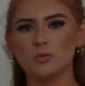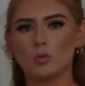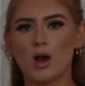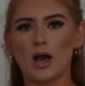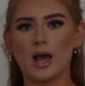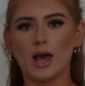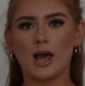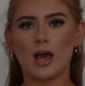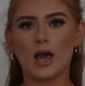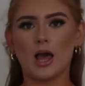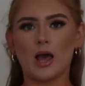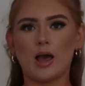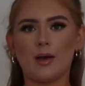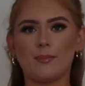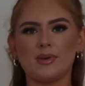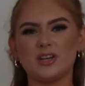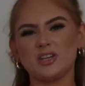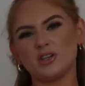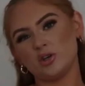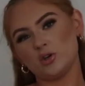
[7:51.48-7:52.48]
wear
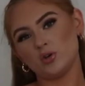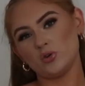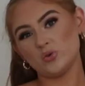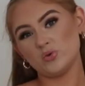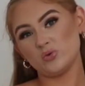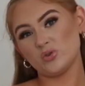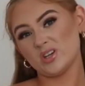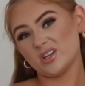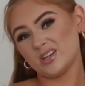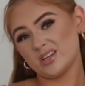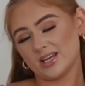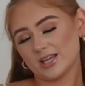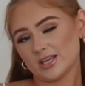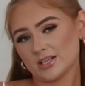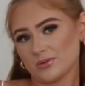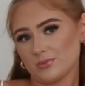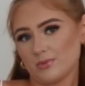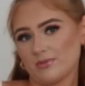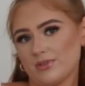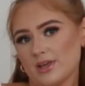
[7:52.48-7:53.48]
um, nude
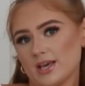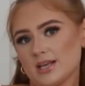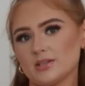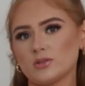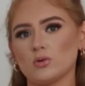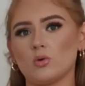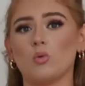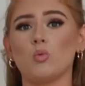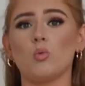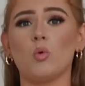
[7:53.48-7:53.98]
knickers with this, or